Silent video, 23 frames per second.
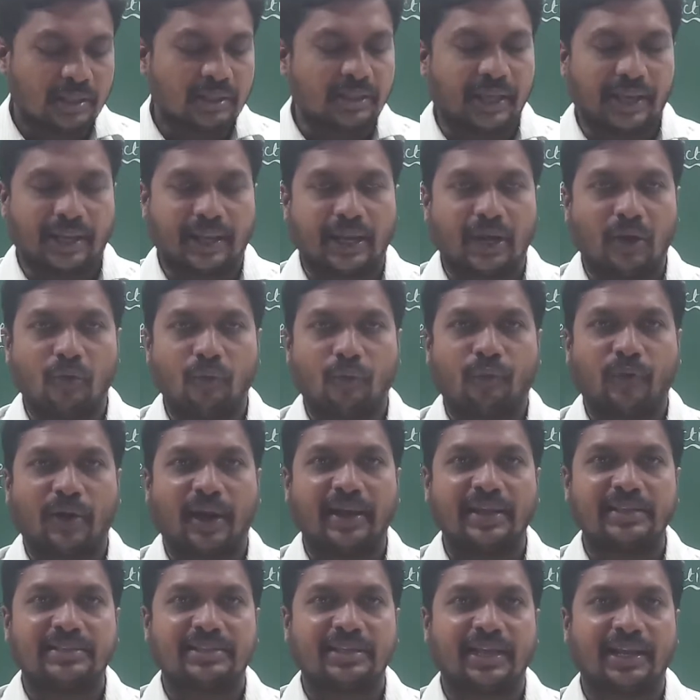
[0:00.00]
They gave
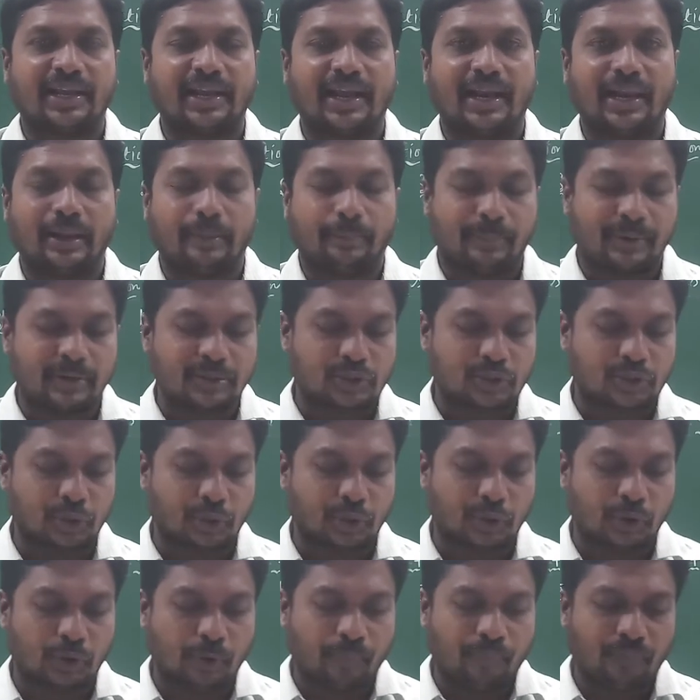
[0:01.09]
5 serial numbers to
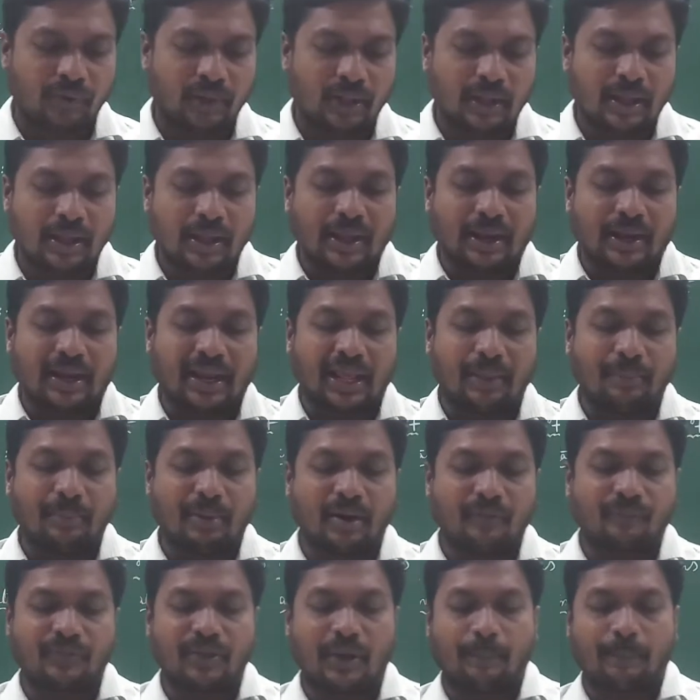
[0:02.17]
you. Name
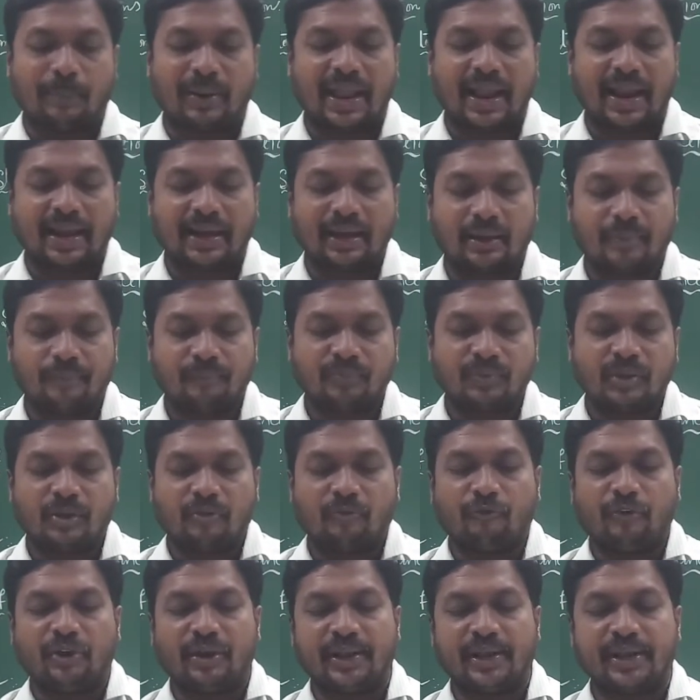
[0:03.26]
of the plant,
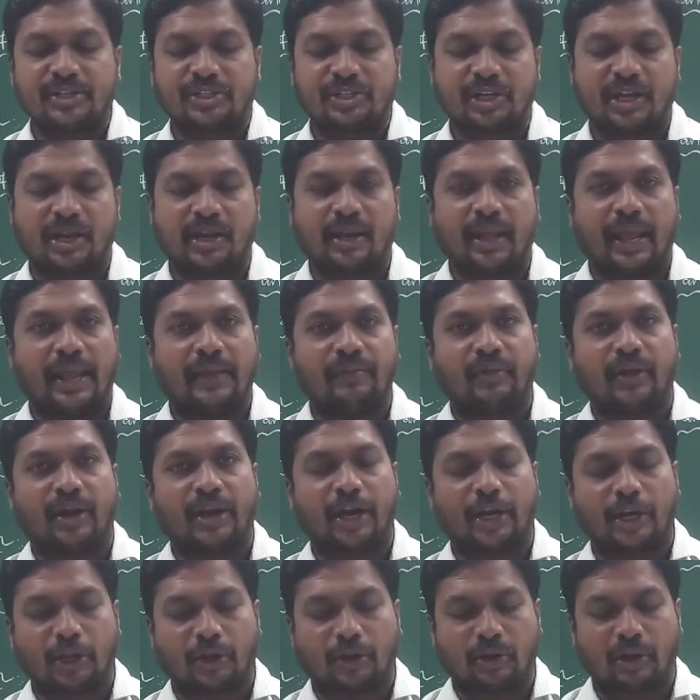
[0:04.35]
venation, either
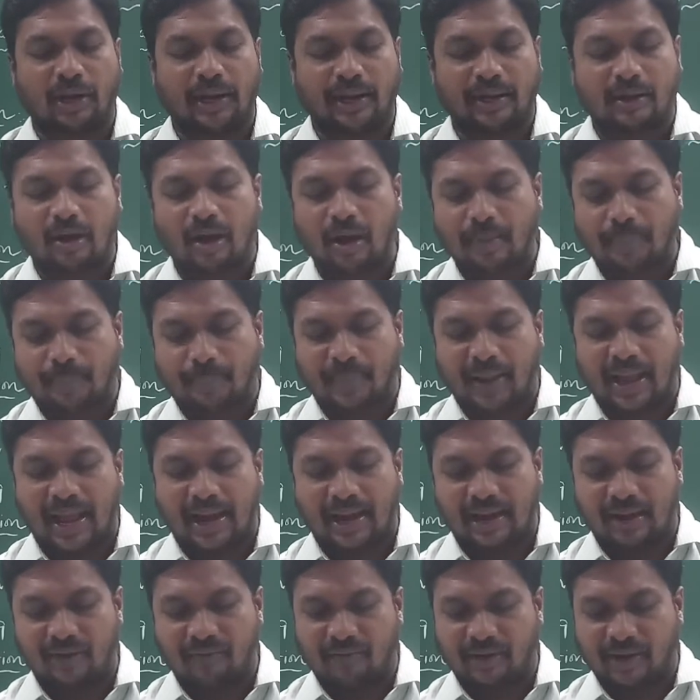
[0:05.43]
reticulate or
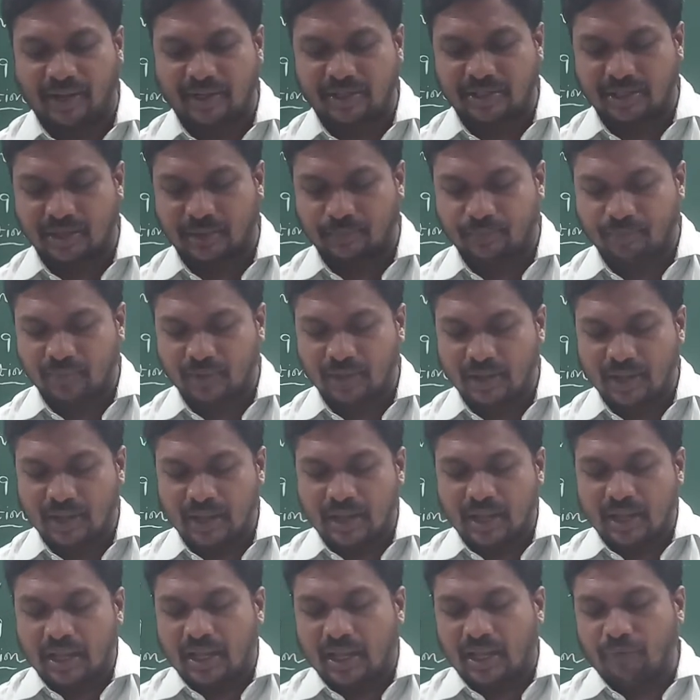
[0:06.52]
parallel venation.
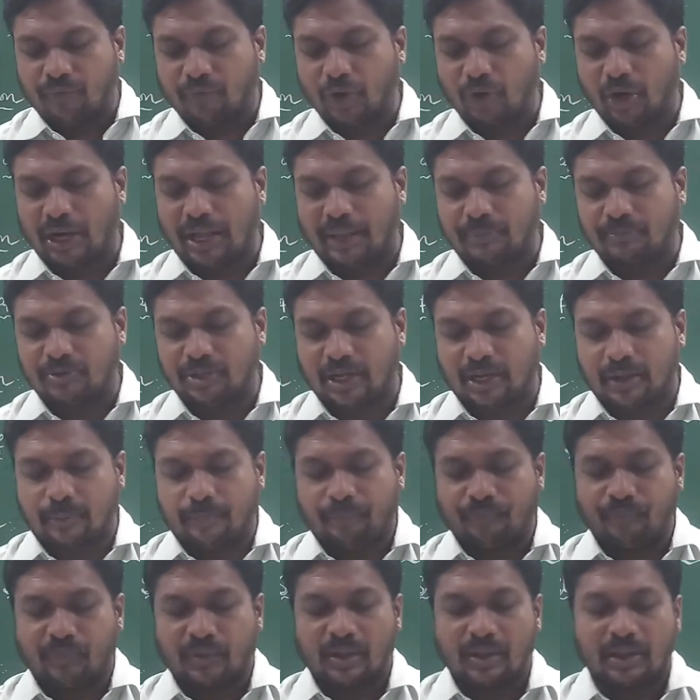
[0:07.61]
If you will
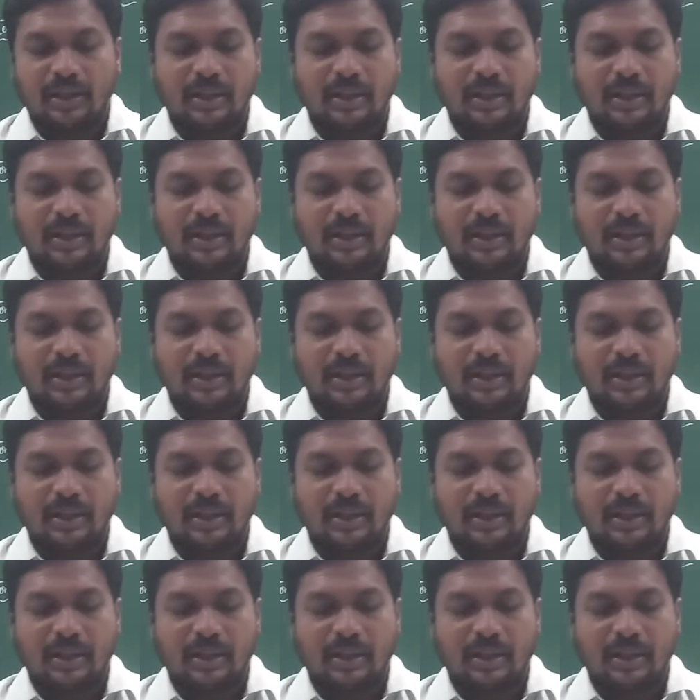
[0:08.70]
observe,